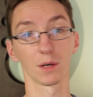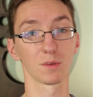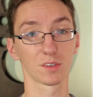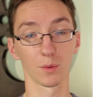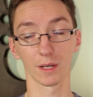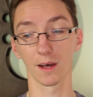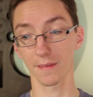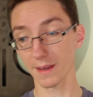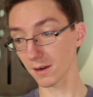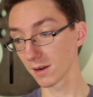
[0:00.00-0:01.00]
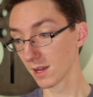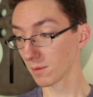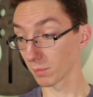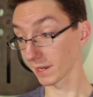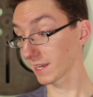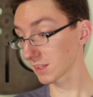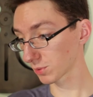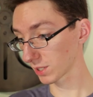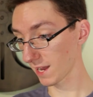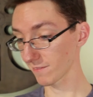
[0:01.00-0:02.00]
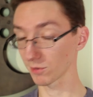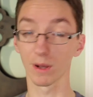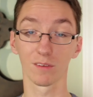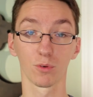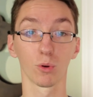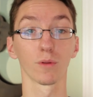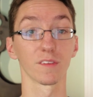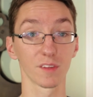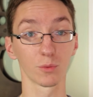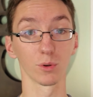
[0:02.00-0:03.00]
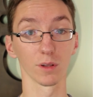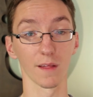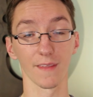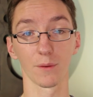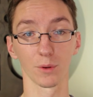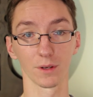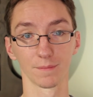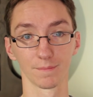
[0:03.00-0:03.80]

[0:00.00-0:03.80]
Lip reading: get what's going on there, but I guess we're gonna have to wait for the sequel on that one.